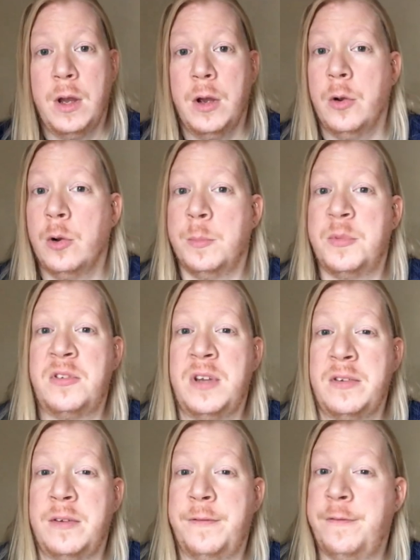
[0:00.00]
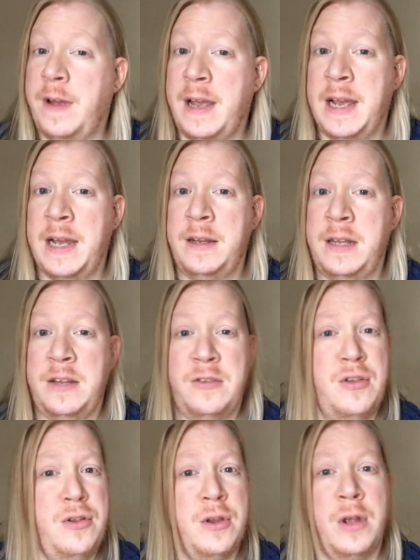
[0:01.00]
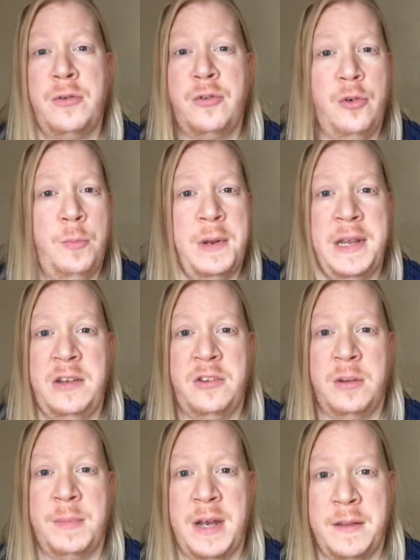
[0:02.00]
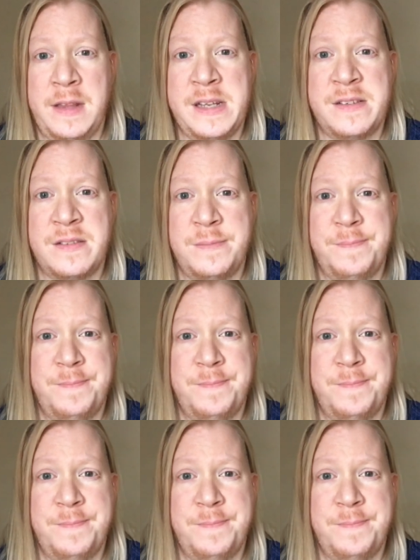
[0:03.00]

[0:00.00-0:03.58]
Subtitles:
Her obsessive fan is none too pleased about this.